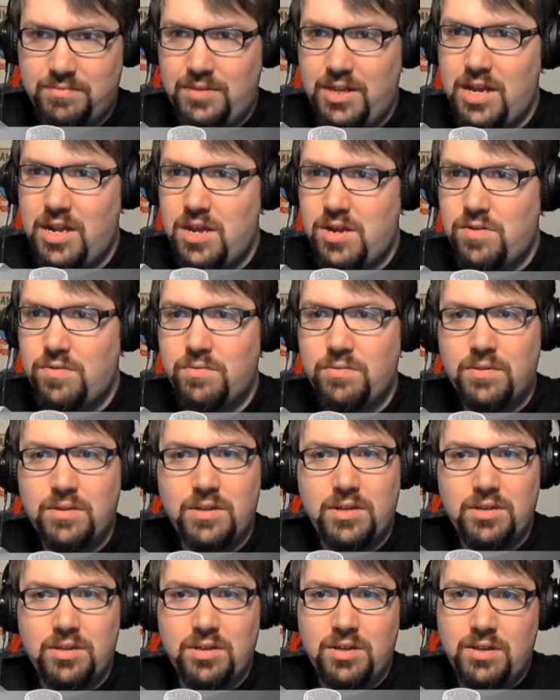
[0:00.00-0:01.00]
You know,
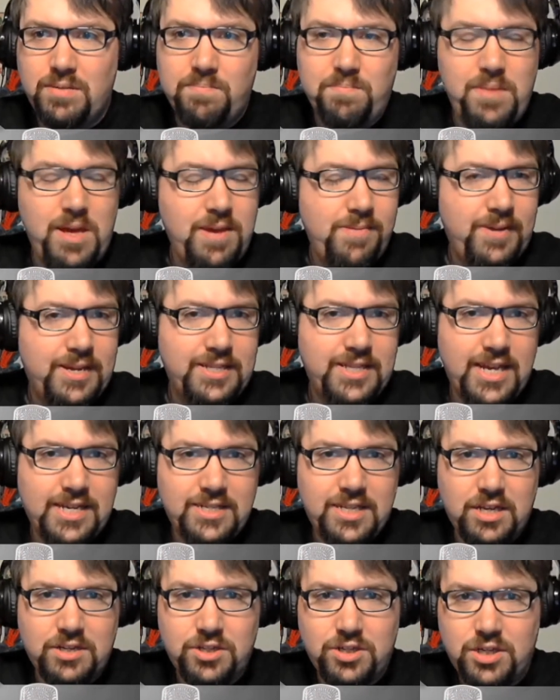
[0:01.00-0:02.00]
maybe it
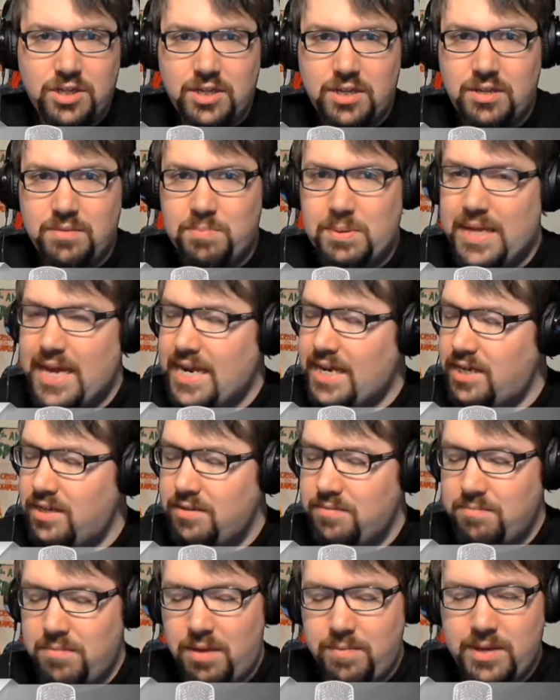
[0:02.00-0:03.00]
takes extra
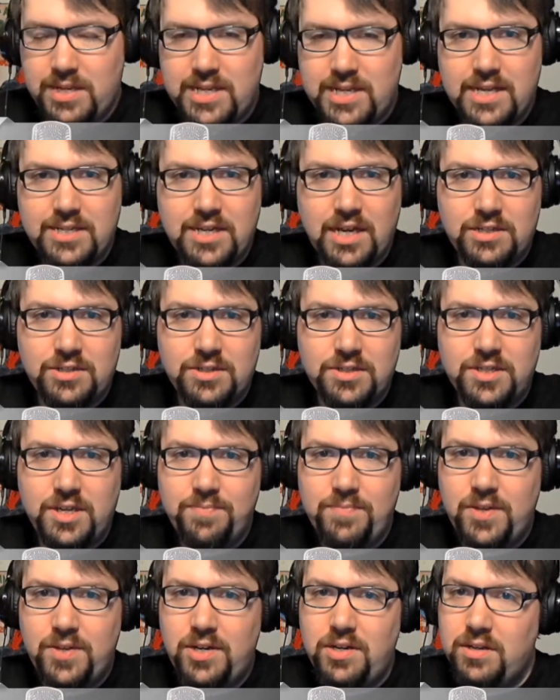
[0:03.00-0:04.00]
planning, maybe it takes extra
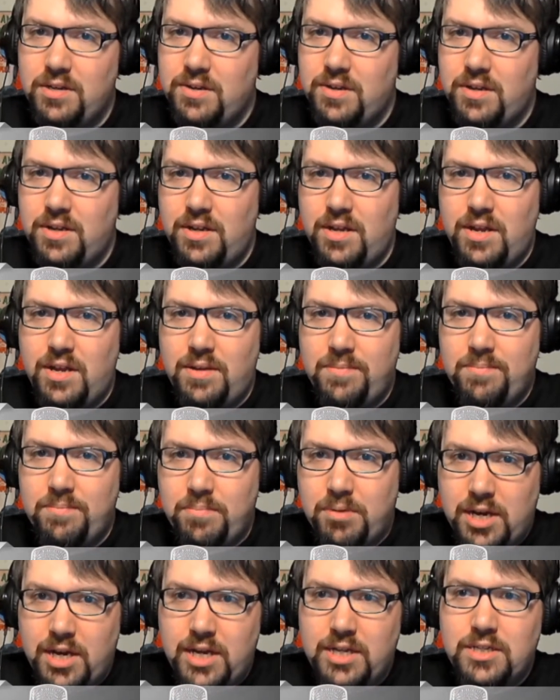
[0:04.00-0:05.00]
something,
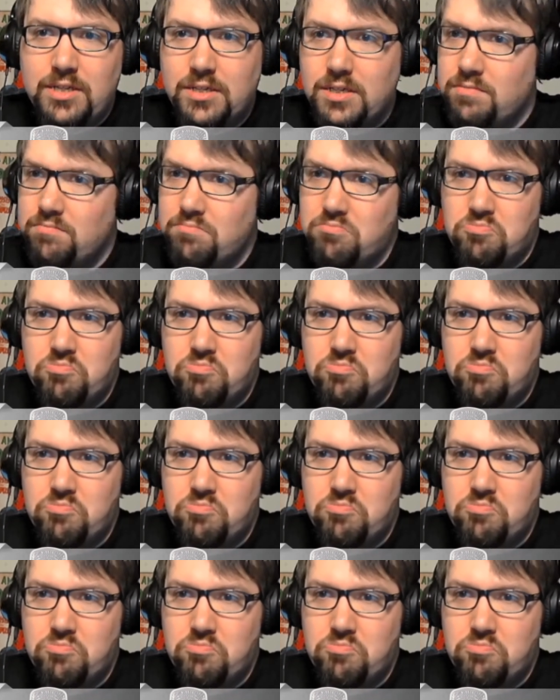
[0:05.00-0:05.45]
but